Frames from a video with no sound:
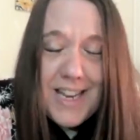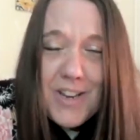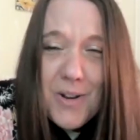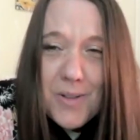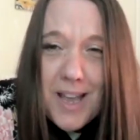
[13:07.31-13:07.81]

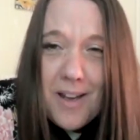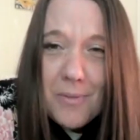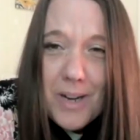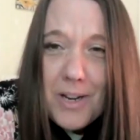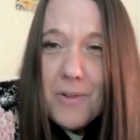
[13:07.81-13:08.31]
He knows how
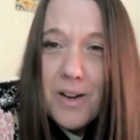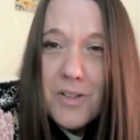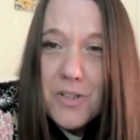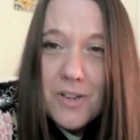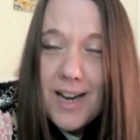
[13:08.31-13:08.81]
to renew
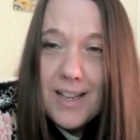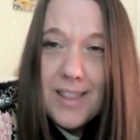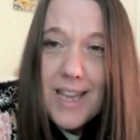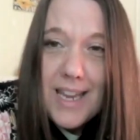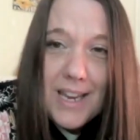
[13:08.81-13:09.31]
our
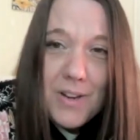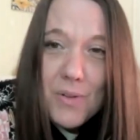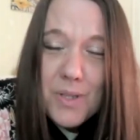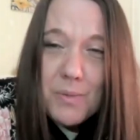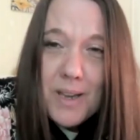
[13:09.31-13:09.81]
strength. He
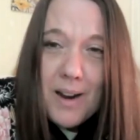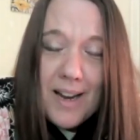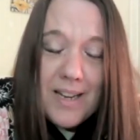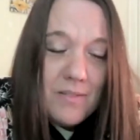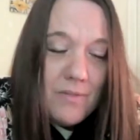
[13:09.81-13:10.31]
knows who we
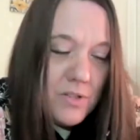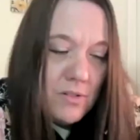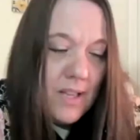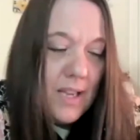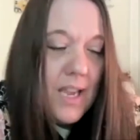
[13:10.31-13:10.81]
are
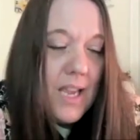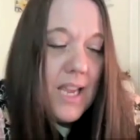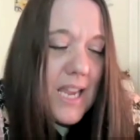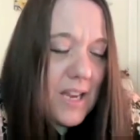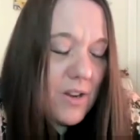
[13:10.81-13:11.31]
individually.
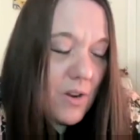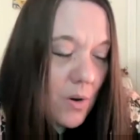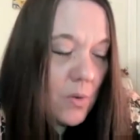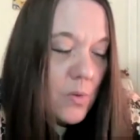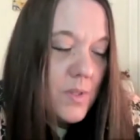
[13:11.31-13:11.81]
He
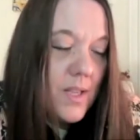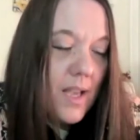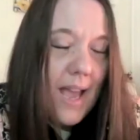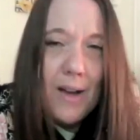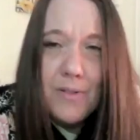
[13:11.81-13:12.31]
knows
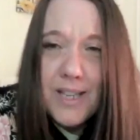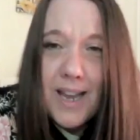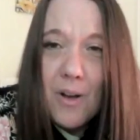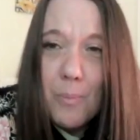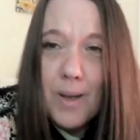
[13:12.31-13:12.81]
how
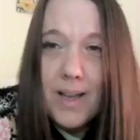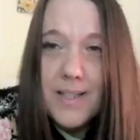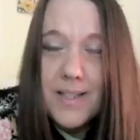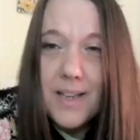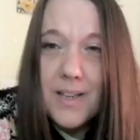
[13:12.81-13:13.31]
to help
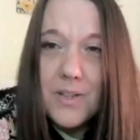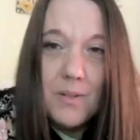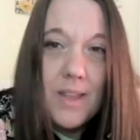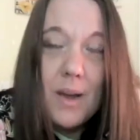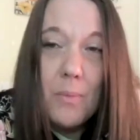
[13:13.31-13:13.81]
us
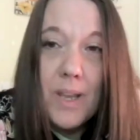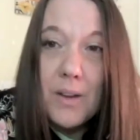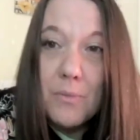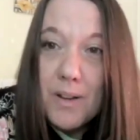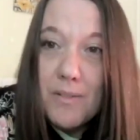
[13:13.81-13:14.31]
so that we
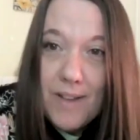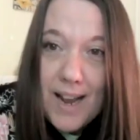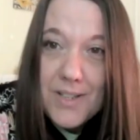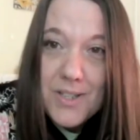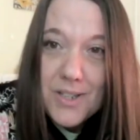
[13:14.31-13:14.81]
can run
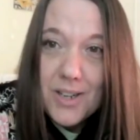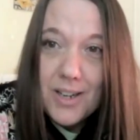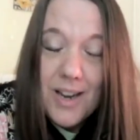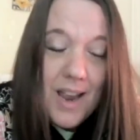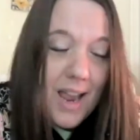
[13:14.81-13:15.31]

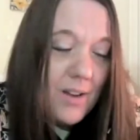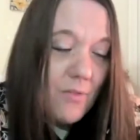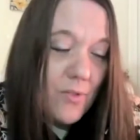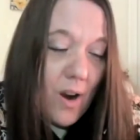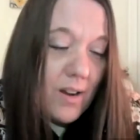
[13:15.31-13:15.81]
faster
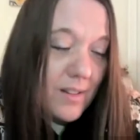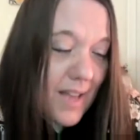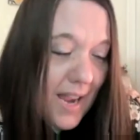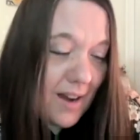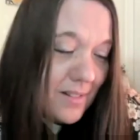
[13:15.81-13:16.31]
and our
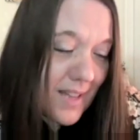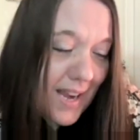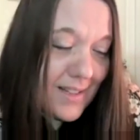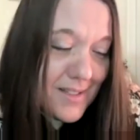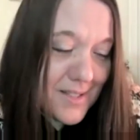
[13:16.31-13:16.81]

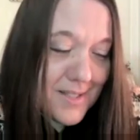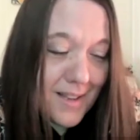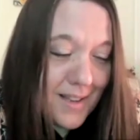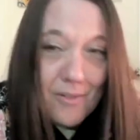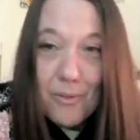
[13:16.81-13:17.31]
legs
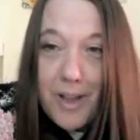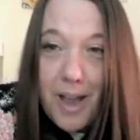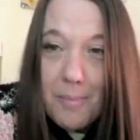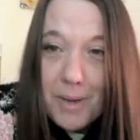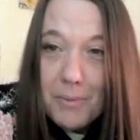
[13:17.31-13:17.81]
will
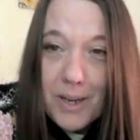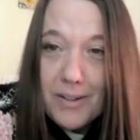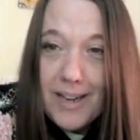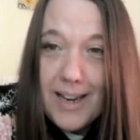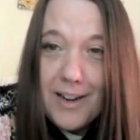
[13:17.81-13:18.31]
not be
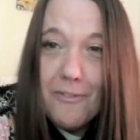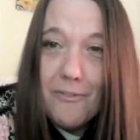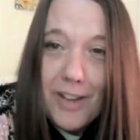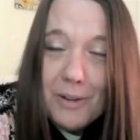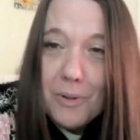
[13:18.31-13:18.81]
weary and our
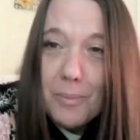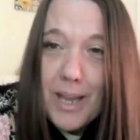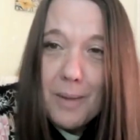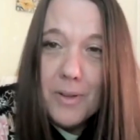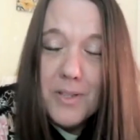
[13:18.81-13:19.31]
feet will
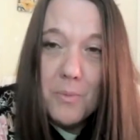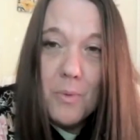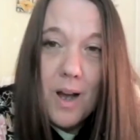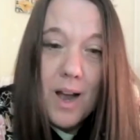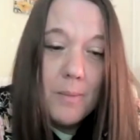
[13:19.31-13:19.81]
be able to
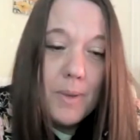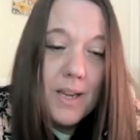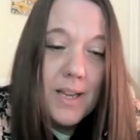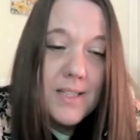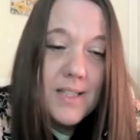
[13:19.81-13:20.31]
walk
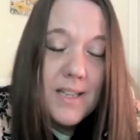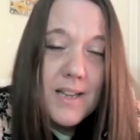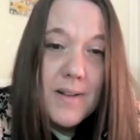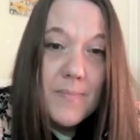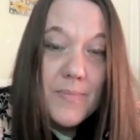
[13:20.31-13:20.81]
because
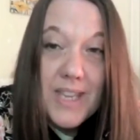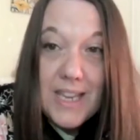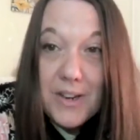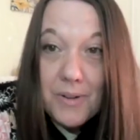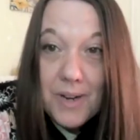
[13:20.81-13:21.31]

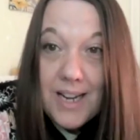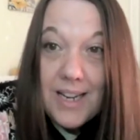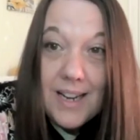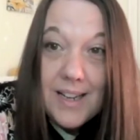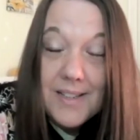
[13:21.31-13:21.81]
he
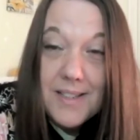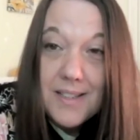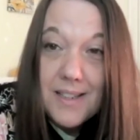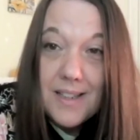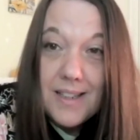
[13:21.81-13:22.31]
created
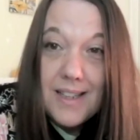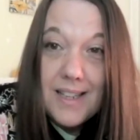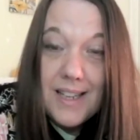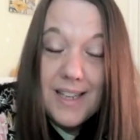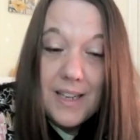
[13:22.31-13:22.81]
us.
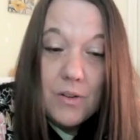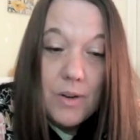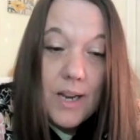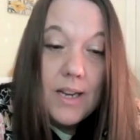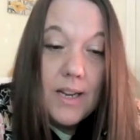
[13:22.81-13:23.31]
He
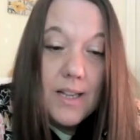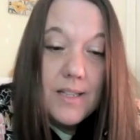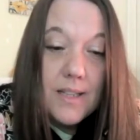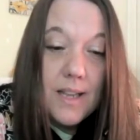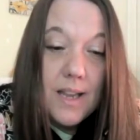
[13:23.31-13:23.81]
created
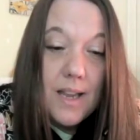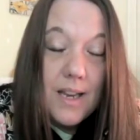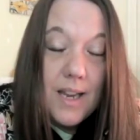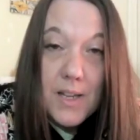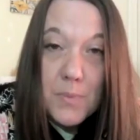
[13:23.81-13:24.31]
us
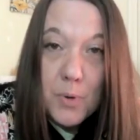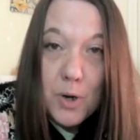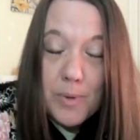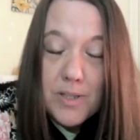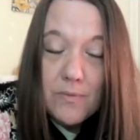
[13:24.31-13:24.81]
and he has
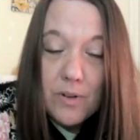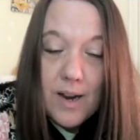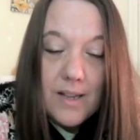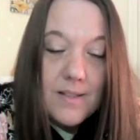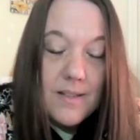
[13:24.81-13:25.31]
purpose
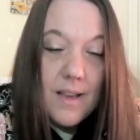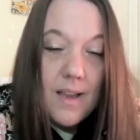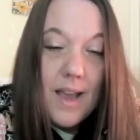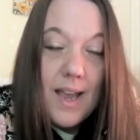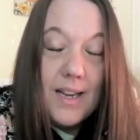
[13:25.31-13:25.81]
for us.
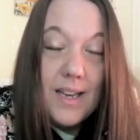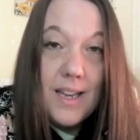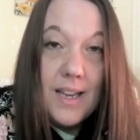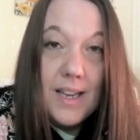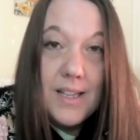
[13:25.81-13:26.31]
And
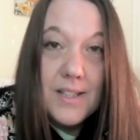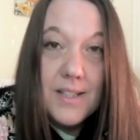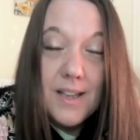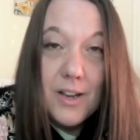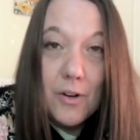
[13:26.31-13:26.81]
he
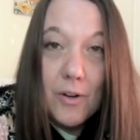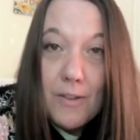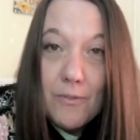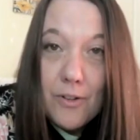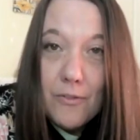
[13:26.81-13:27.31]
is
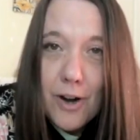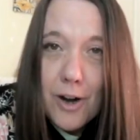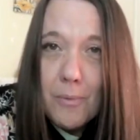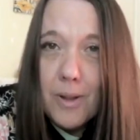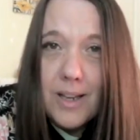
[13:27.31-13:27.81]
grateful
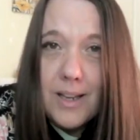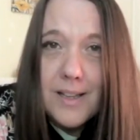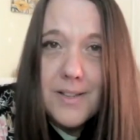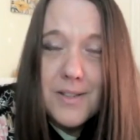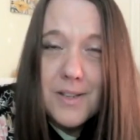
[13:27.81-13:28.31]
for our
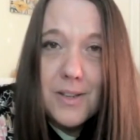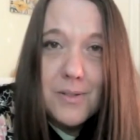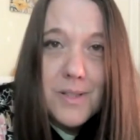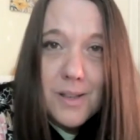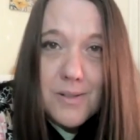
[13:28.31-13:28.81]
willingness to
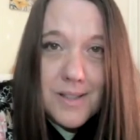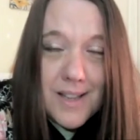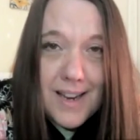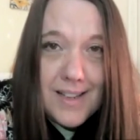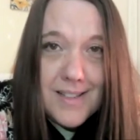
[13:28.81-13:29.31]
use those
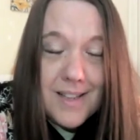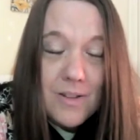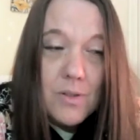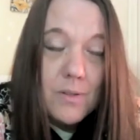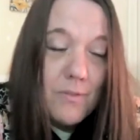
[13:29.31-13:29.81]
legs
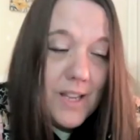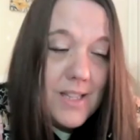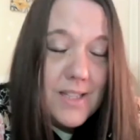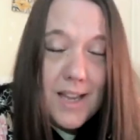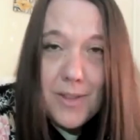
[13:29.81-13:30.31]
and those
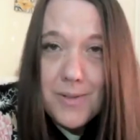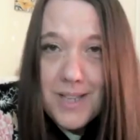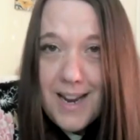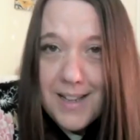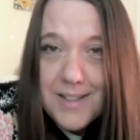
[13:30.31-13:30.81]
feet and
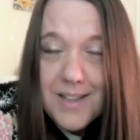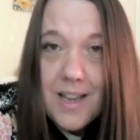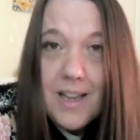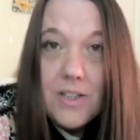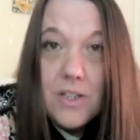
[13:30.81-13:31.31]
those hands
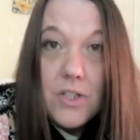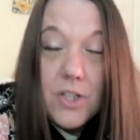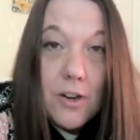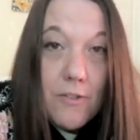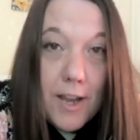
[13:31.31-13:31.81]
to
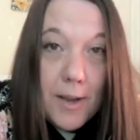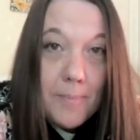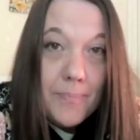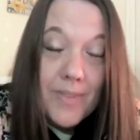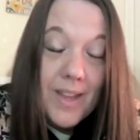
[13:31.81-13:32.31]
serve
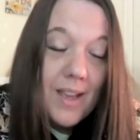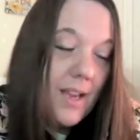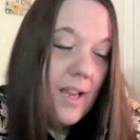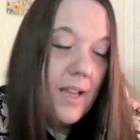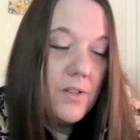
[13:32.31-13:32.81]
him
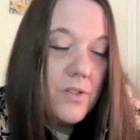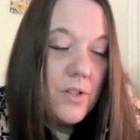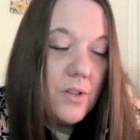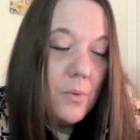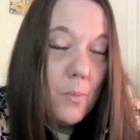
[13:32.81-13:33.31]
and
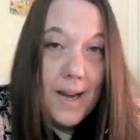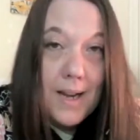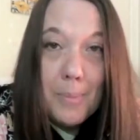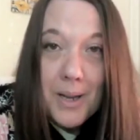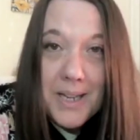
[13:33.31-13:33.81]
to
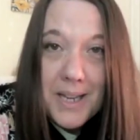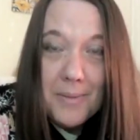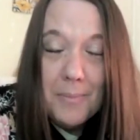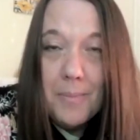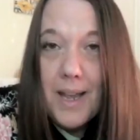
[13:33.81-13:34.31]
wait upon
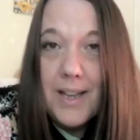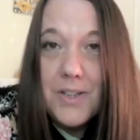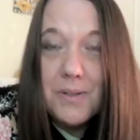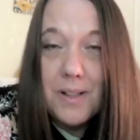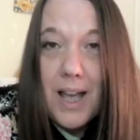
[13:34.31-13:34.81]
him
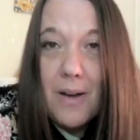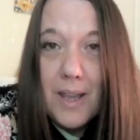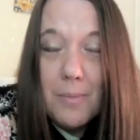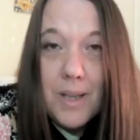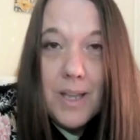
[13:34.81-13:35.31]
and to allow
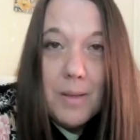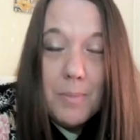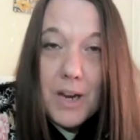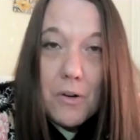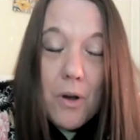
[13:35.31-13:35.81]
him
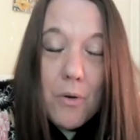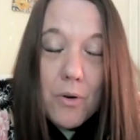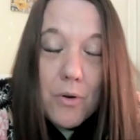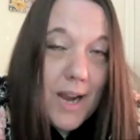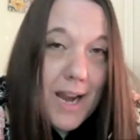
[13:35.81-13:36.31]
be a
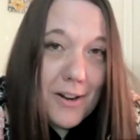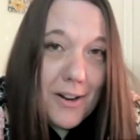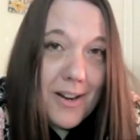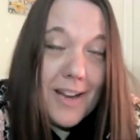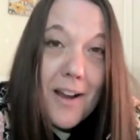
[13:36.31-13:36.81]

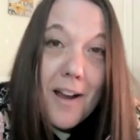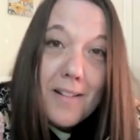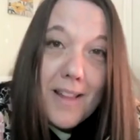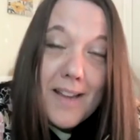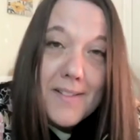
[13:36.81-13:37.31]
co-creator in
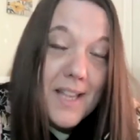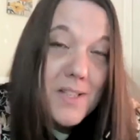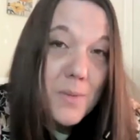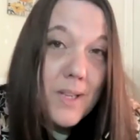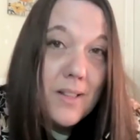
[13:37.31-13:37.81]
our lives
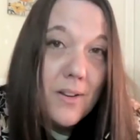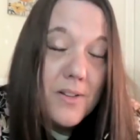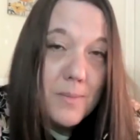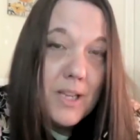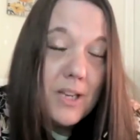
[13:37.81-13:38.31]
as we
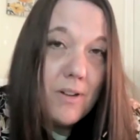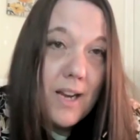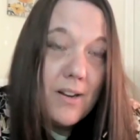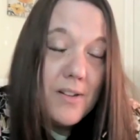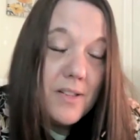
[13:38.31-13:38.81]
learn to be
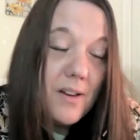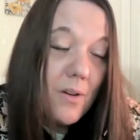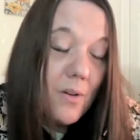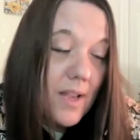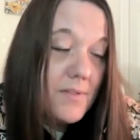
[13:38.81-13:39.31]
creators in
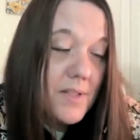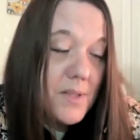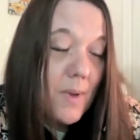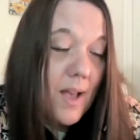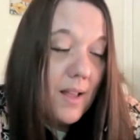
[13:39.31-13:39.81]
our own lives
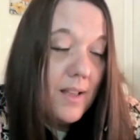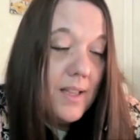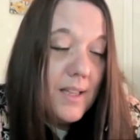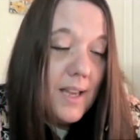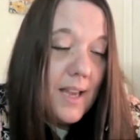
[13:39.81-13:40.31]
as well.
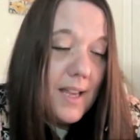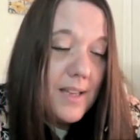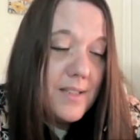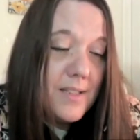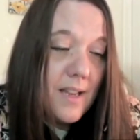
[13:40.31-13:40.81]

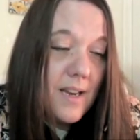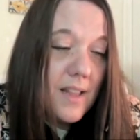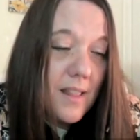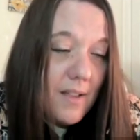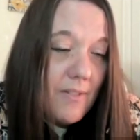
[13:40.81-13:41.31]
And
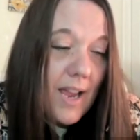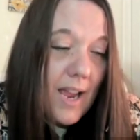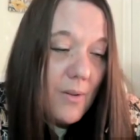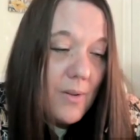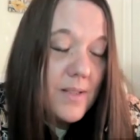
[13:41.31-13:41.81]
I love
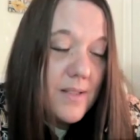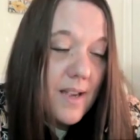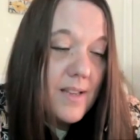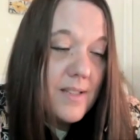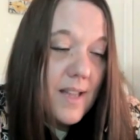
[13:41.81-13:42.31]
how it
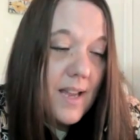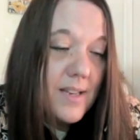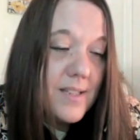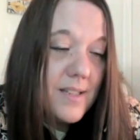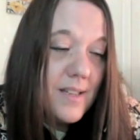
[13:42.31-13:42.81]
says
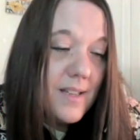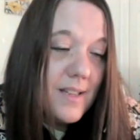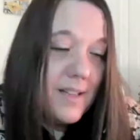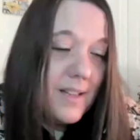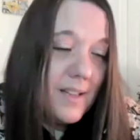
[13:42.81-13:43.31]
that
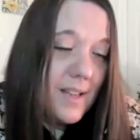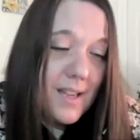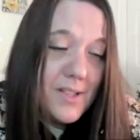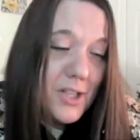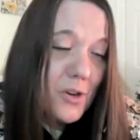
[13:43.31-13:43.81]

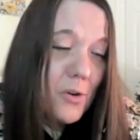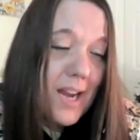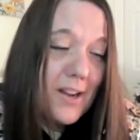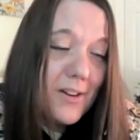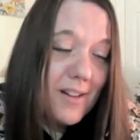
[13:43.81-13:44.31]
he is the
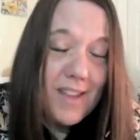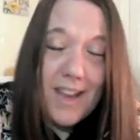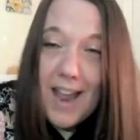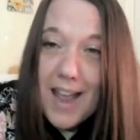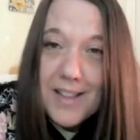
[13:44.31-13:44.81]
creator of
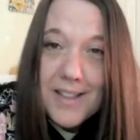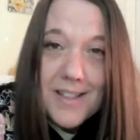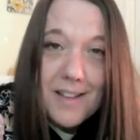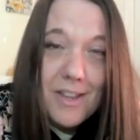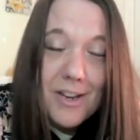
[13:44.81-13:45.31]
the
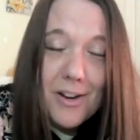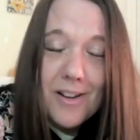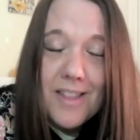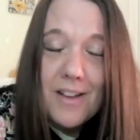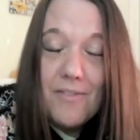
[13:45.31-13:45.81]
ends of the
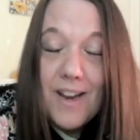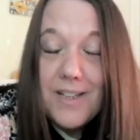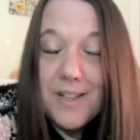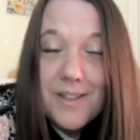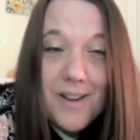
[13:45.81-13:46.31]
earth and
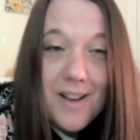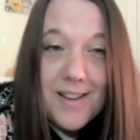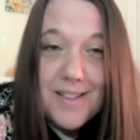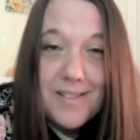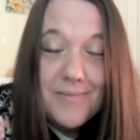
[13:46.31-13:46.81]
fainteth
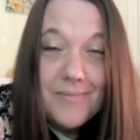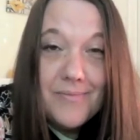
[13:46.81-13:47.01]
not.